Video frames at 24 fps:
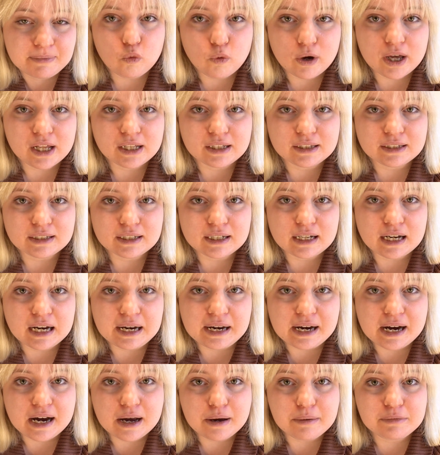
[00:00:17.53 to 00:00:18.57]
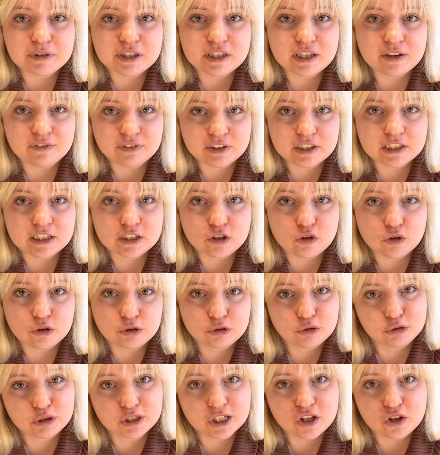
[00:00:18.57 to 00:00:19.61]
Well, I'm definitely going
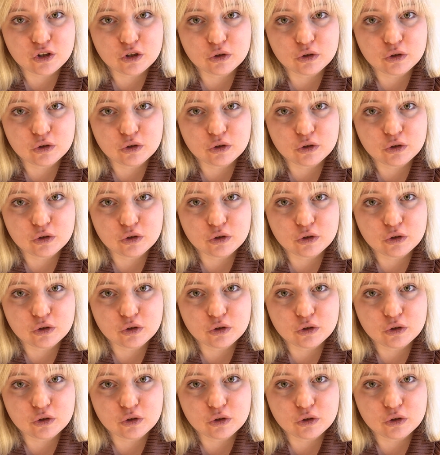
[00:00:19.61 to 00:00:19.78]
to tell